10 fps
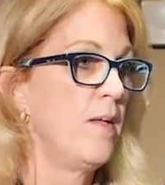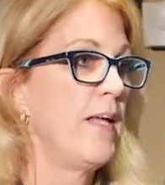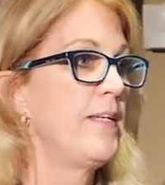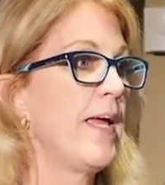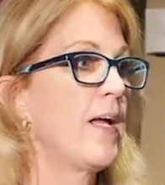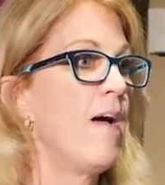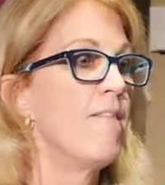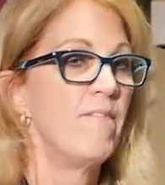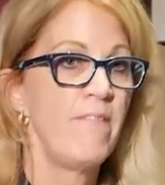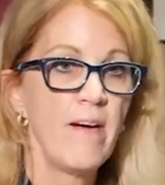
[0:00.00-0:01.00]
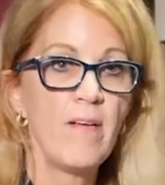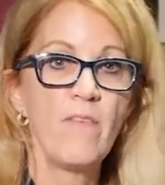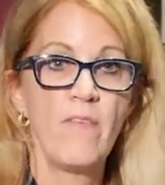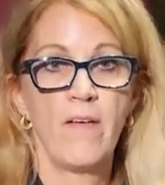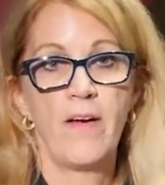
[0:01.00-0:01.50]
They take very,
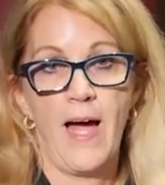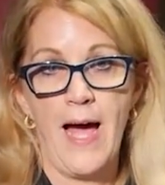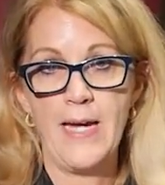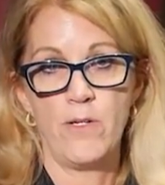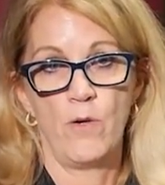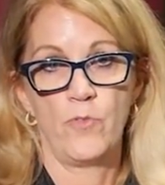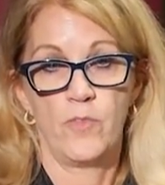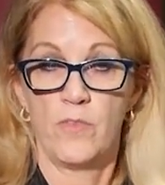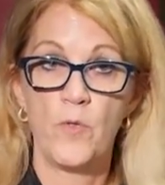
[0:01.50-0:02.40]
very high doses.